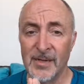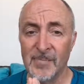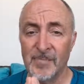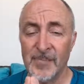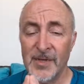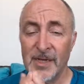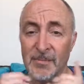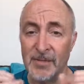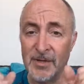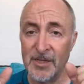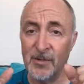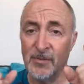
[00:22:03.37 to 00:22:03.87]

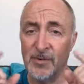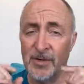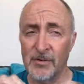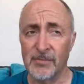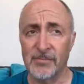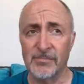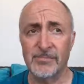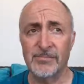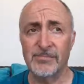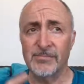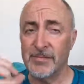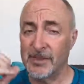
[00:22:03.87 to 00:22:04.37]
And by the way, oh,
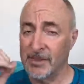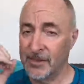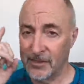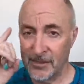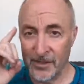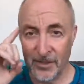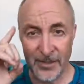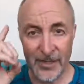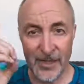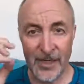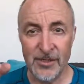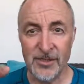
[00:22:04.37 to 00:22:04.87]
I need to
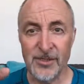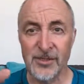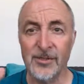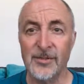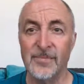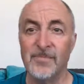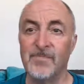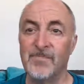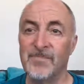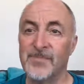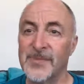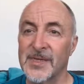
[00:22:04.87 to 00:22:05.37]
tell you that
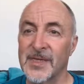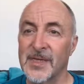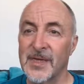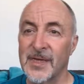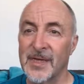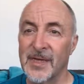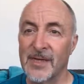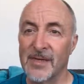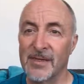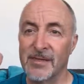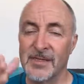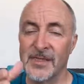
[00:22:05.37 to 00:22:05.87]
too.
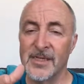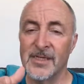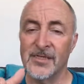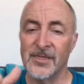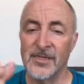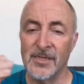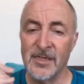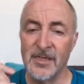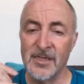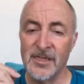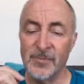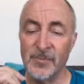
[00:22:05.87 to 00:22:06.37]

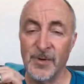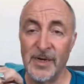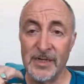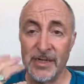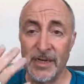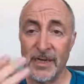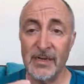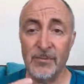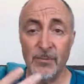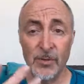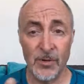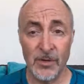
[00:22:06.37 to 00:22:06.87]
This is my
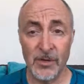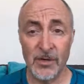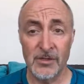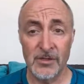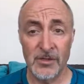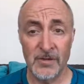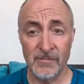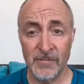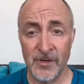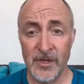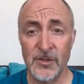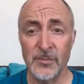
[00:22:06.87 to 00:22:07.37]
daily broadcast
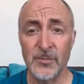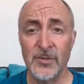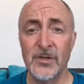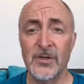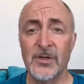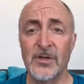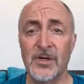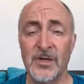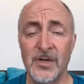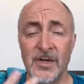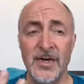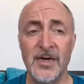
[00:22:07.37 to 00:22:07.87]
on Facebook
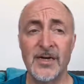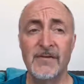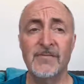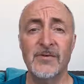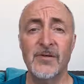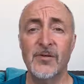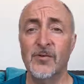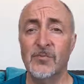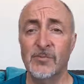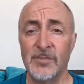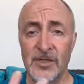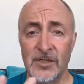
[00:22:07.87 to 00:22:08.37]
live
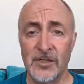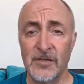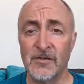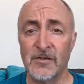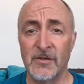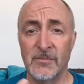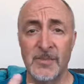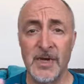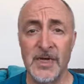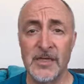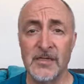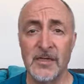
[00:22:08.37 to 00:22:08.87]
called Messages
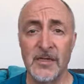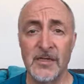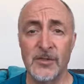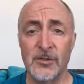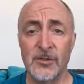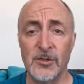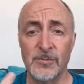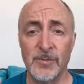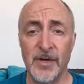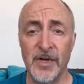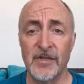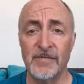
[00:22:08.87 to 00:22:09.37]
from the Masculine to
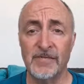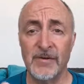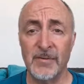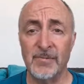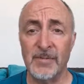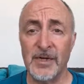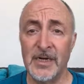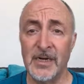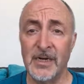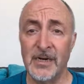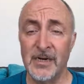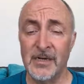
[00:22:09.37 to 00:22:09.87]
Inspire the
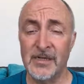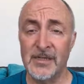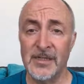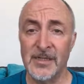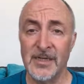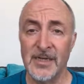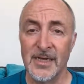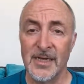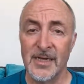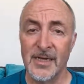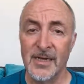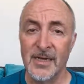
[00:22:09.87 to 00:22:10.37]
Feminine Heart.
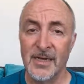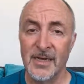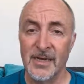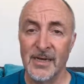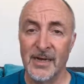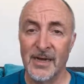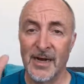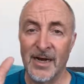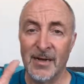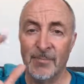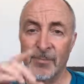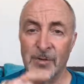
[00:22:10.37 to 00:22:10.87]

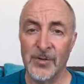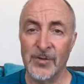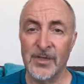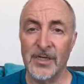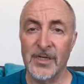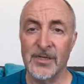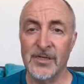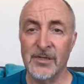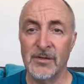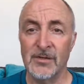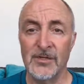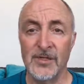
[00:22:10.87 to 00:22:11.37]
I put
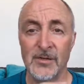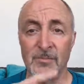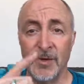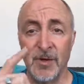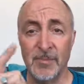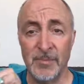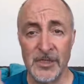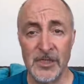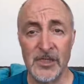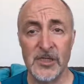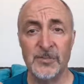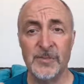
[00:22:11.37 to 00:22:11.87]
these onto my
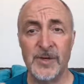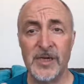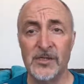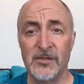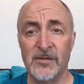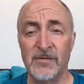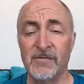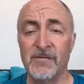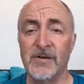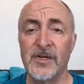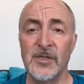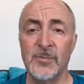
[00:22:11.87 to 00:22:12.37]
business page
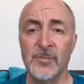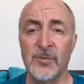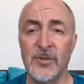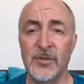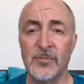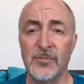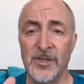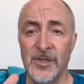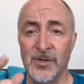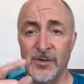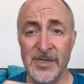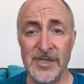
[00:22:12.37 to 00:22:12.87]
on Facebook
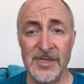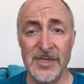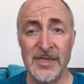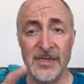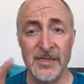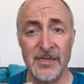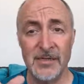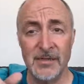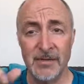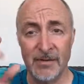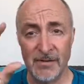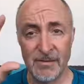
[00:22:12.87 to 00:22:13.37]
where they're easily
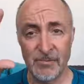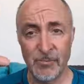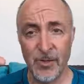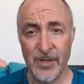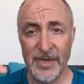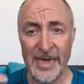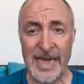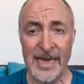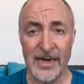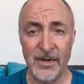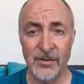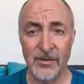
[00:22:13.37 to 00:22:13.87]
more
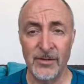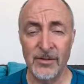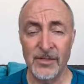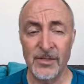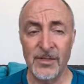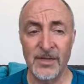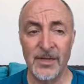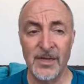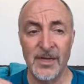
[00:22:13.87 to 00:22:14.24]
cataloged